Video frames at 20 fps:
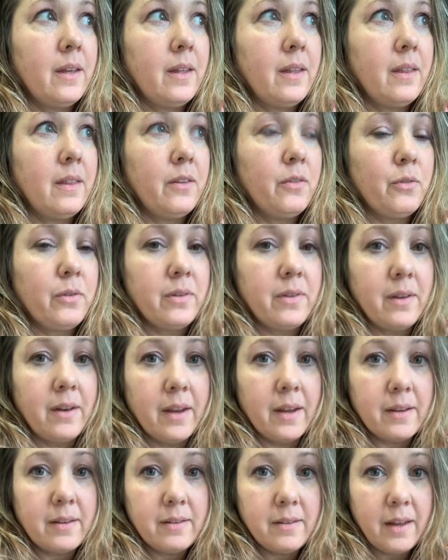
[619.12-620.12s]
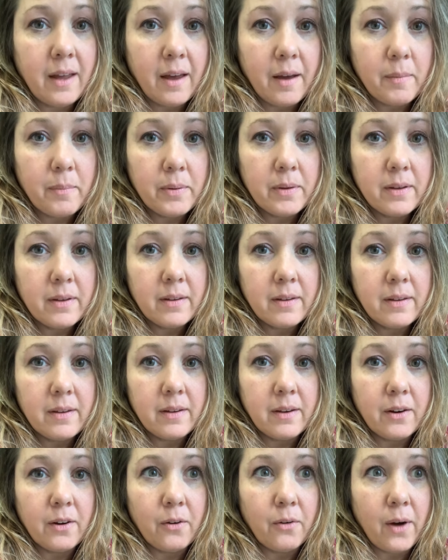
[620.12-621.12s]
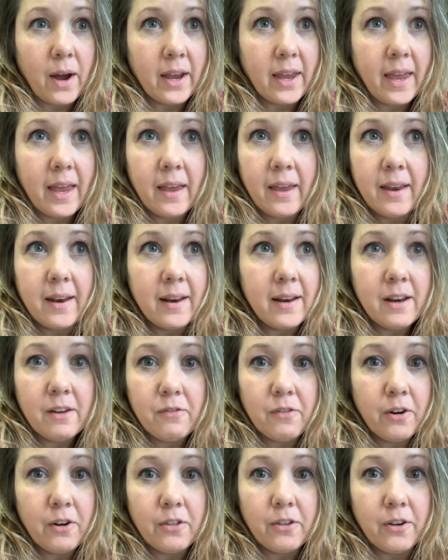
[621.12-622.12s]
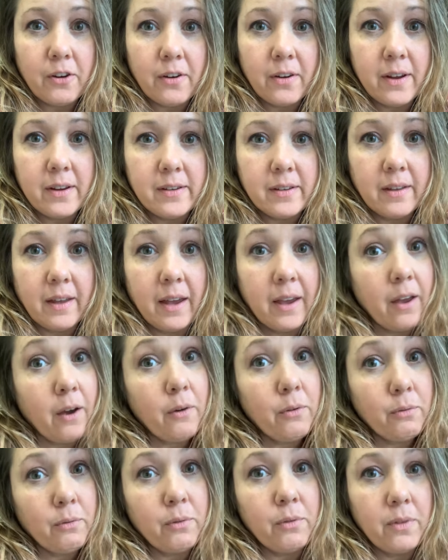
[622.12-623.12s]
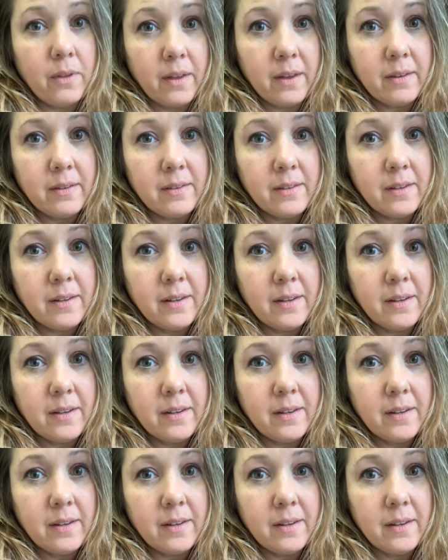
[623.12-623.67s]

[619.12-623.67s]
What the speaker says: this was the next step. I can't get any further until I go through this.